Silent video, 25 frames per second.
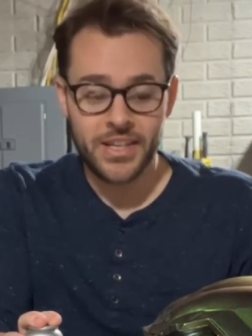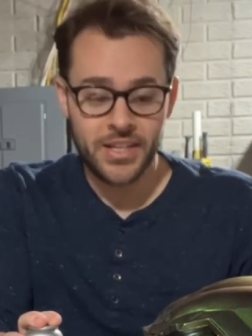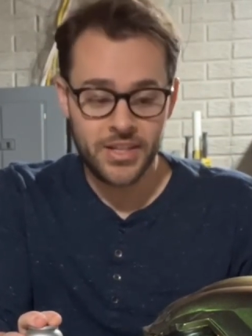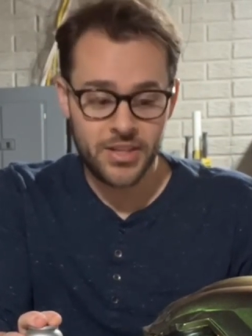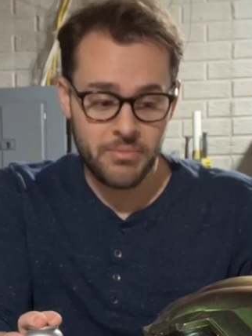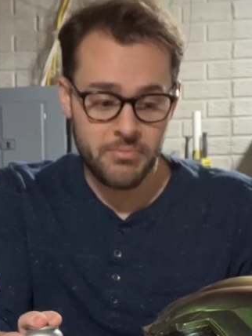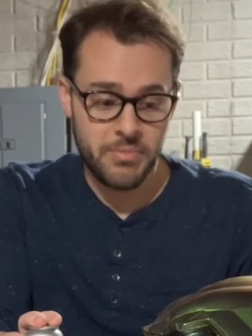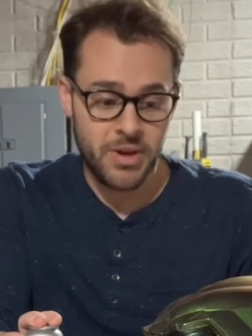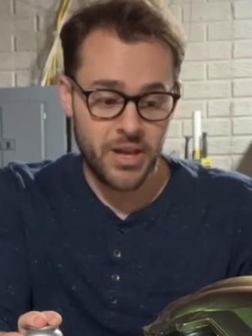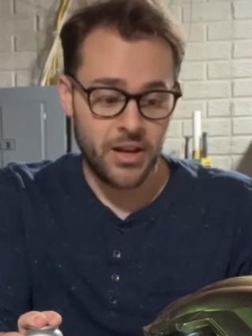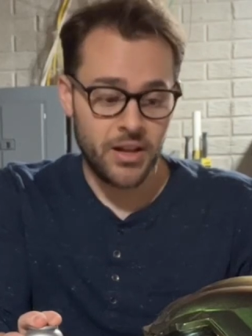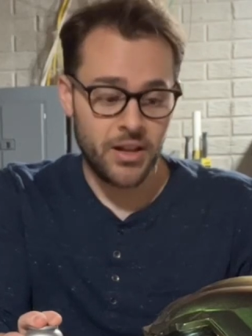in
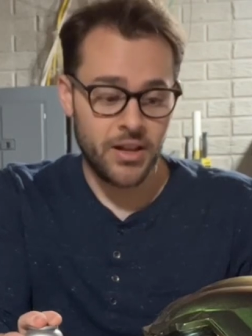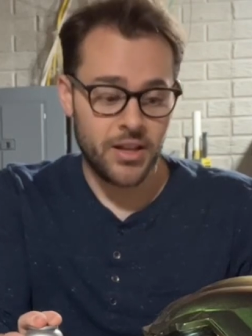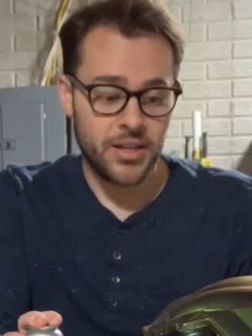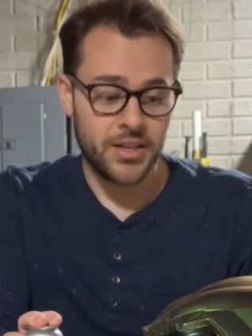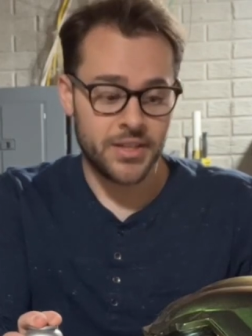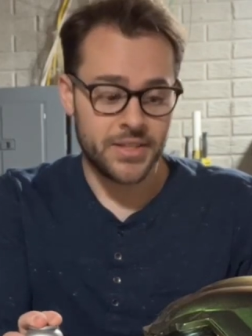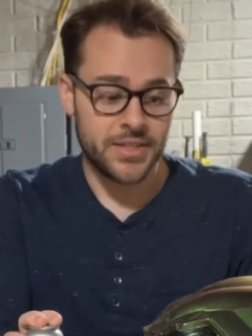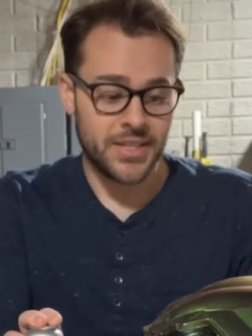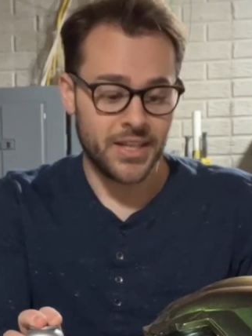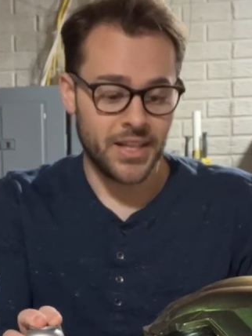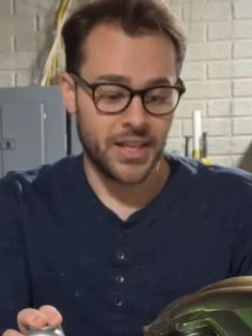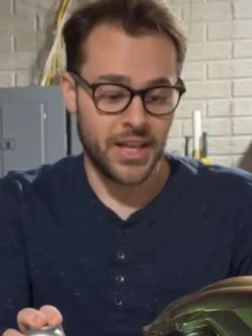the middle
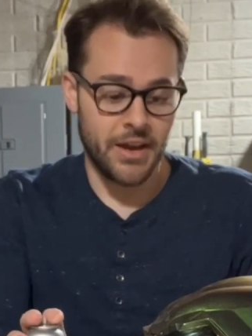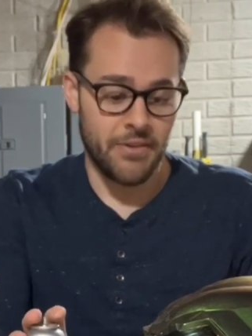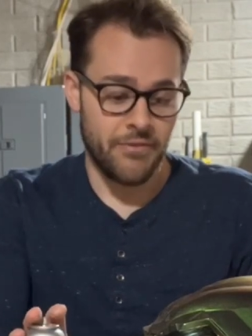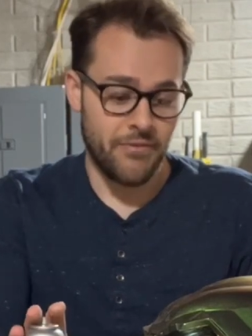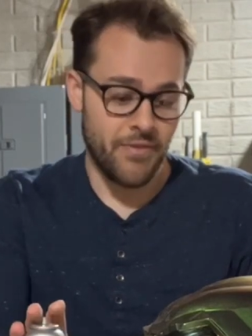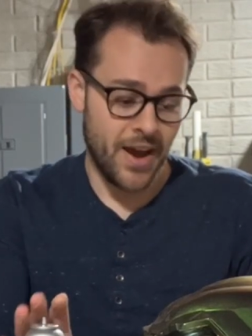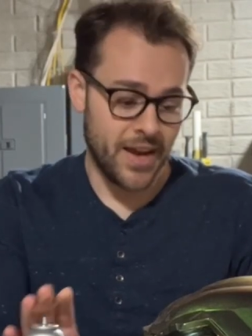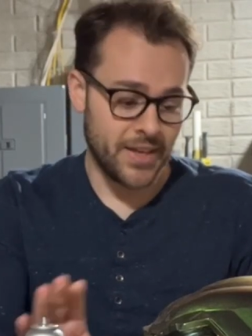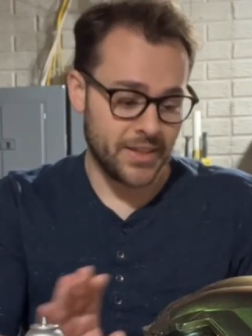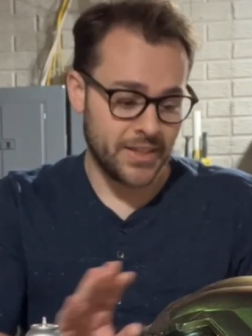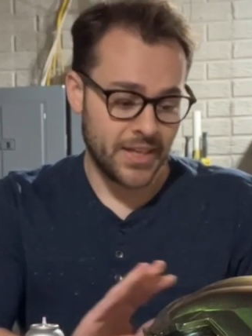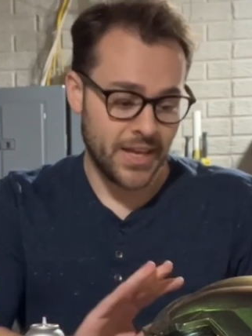until I
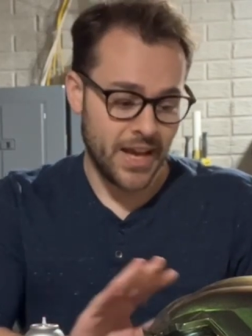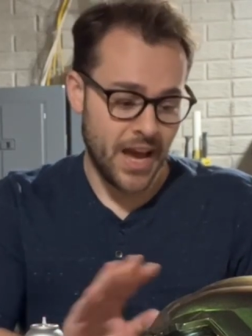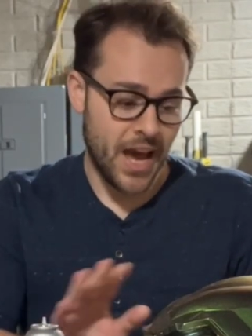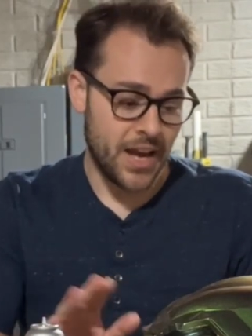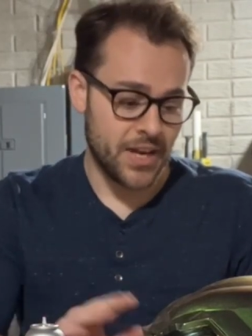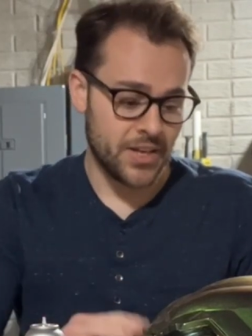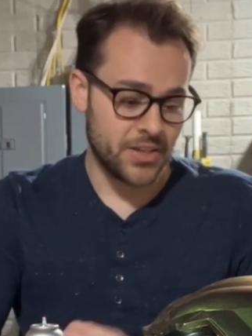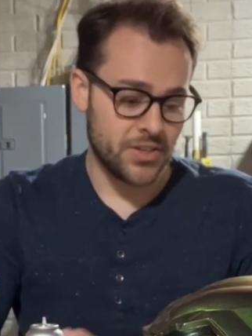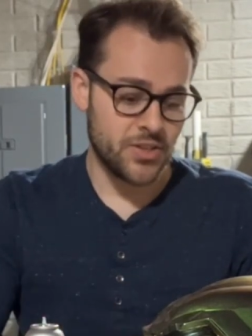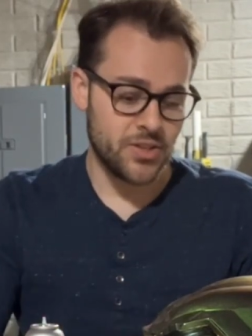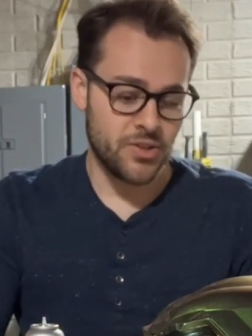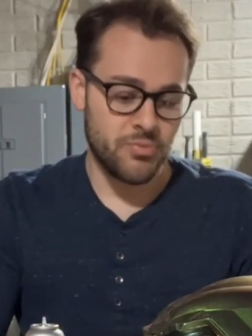finally
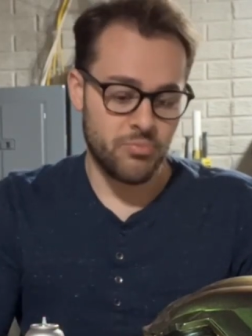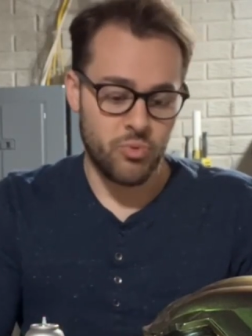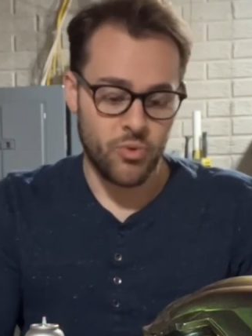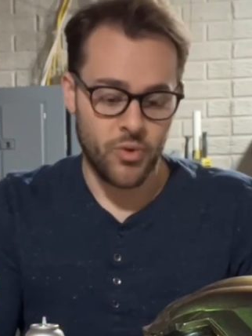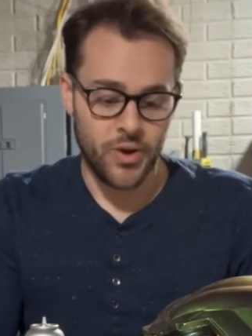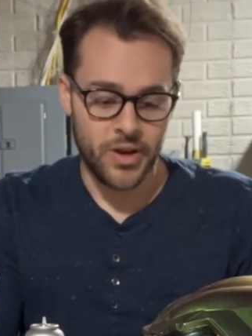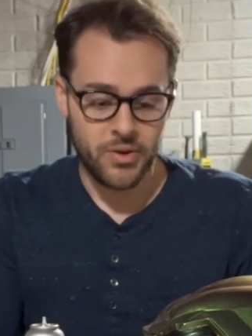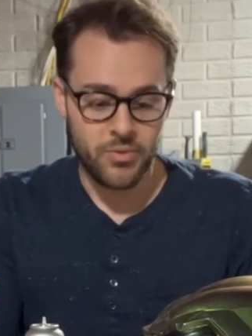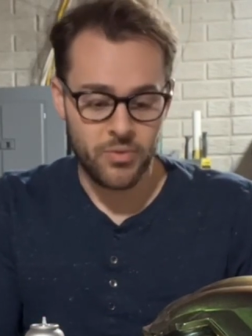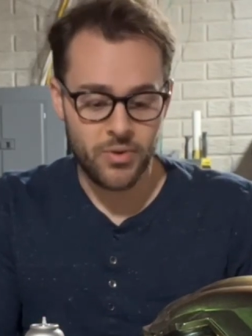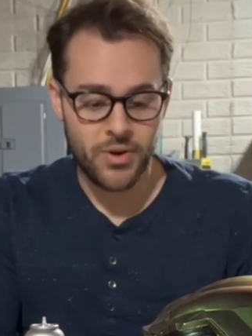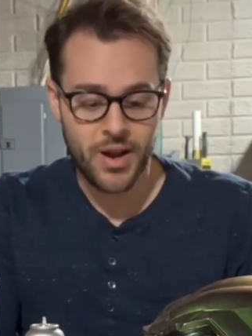got it to the
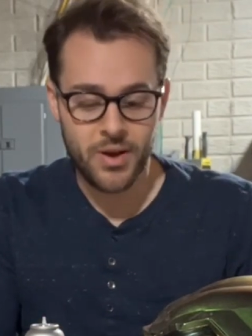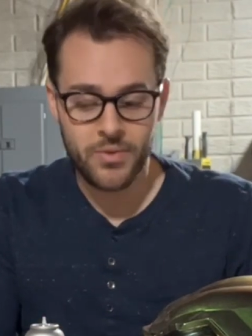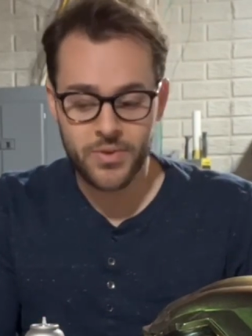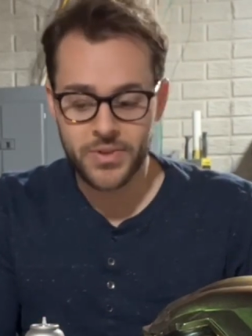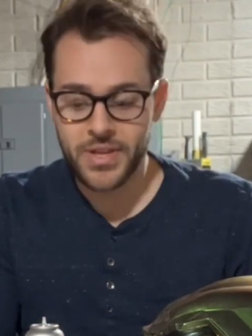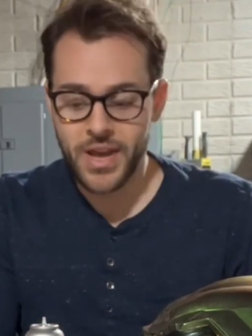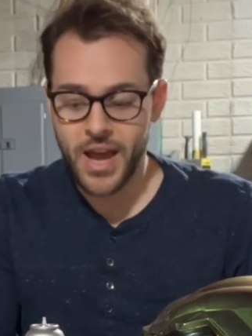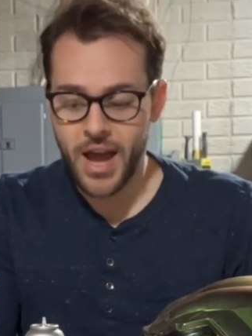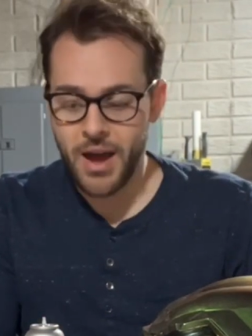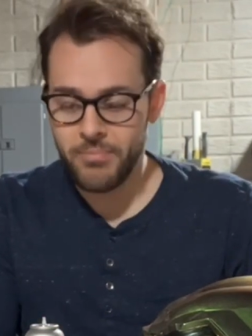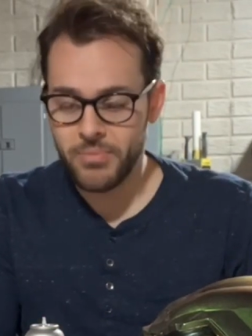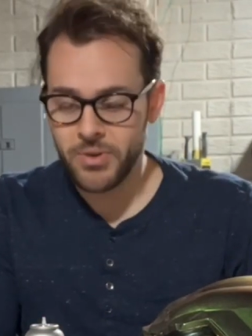point where I
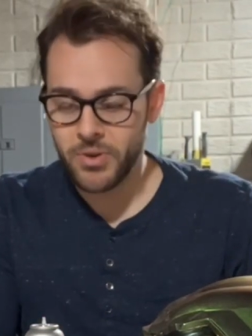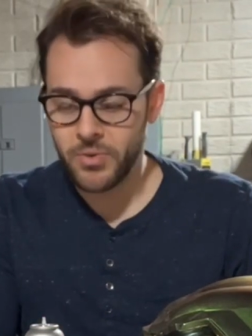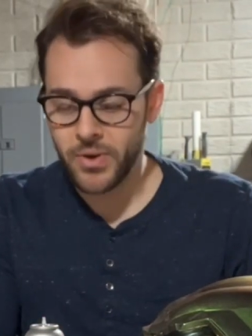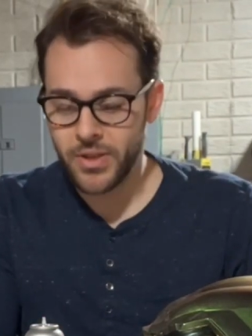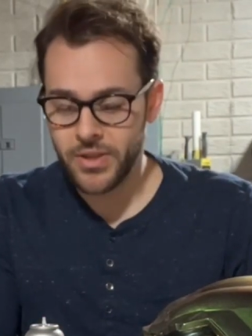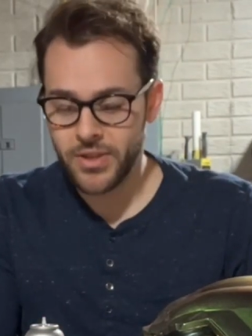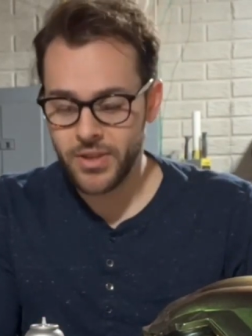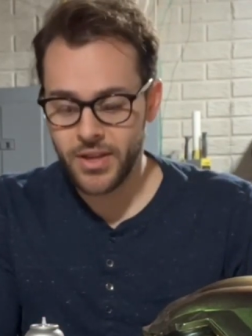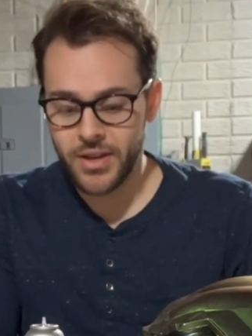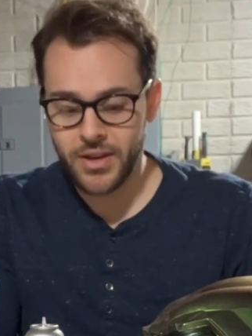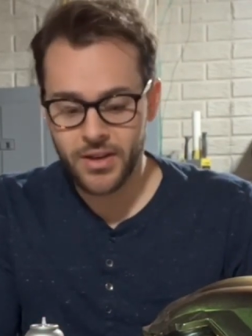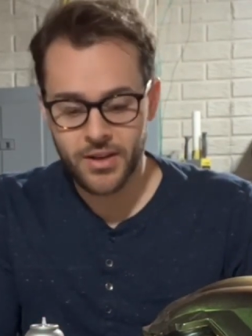was happy
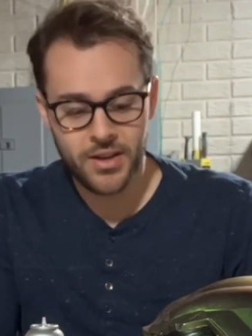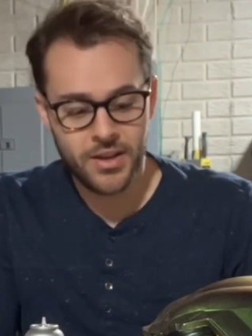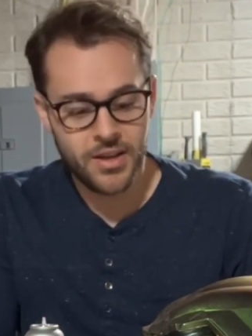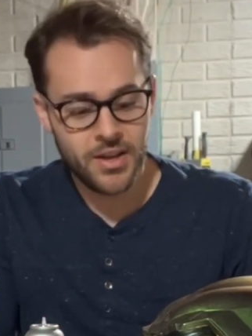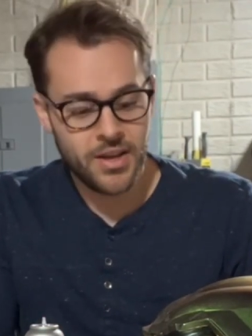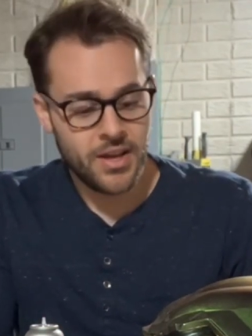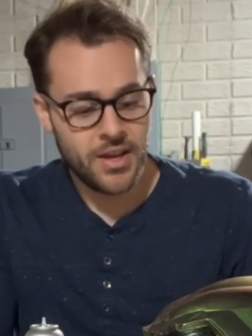with it.